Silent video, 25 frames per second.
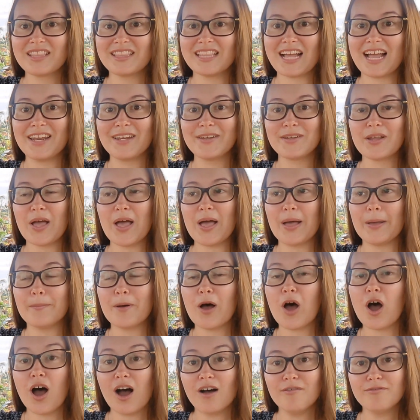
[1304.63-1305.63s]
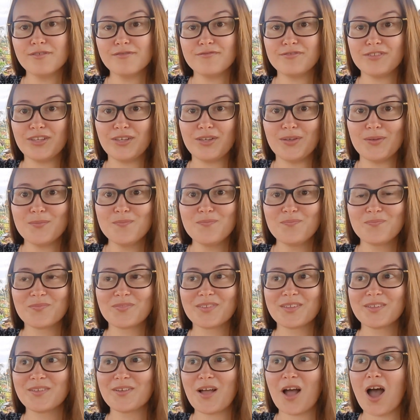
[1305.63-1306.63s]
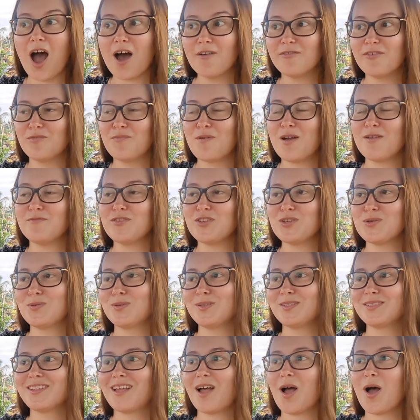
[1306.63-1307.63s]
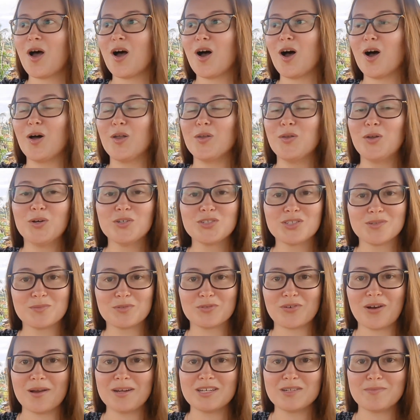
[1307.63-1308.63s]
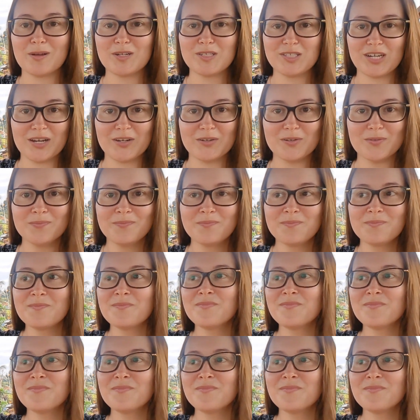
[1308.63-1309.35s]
that um, half of you, half of my viewers are not subscribed to my channel.